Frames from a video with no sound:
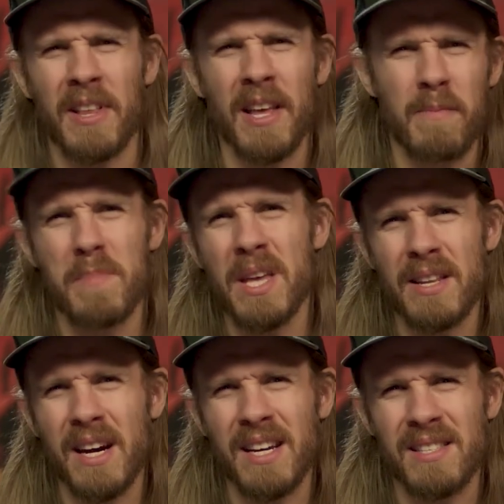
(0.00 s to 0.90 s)
like
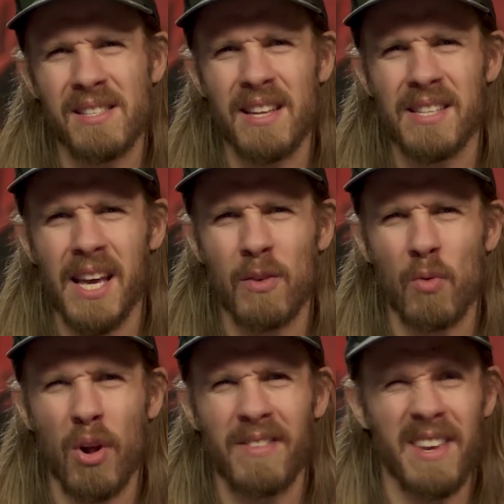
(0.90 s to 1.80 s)
Midnight's Satanic
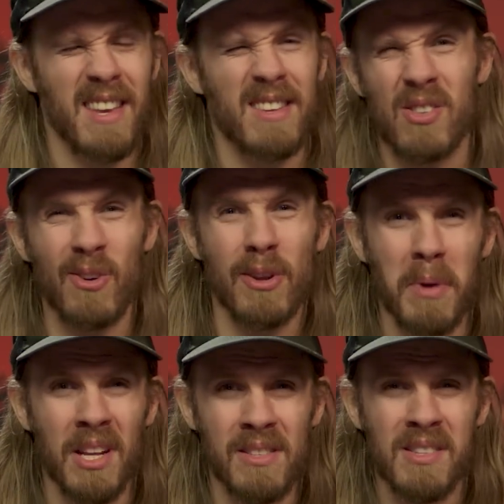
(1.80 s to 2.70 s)
Royalty is 30
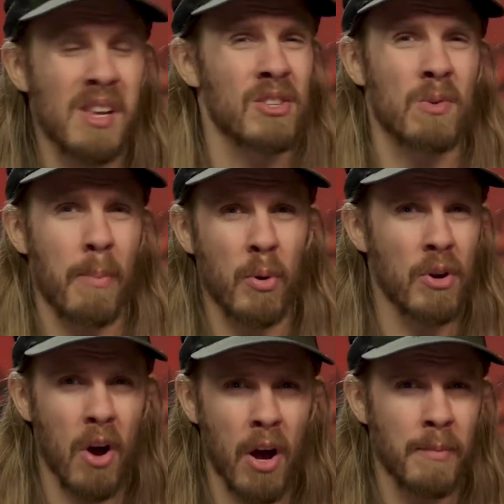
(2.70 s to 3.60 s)
minutes, so I put it
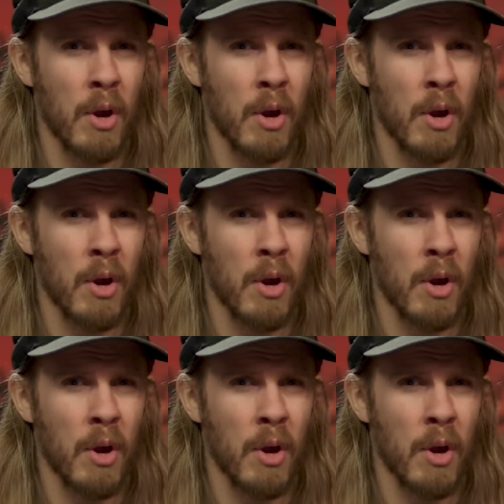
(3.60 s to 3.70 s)
on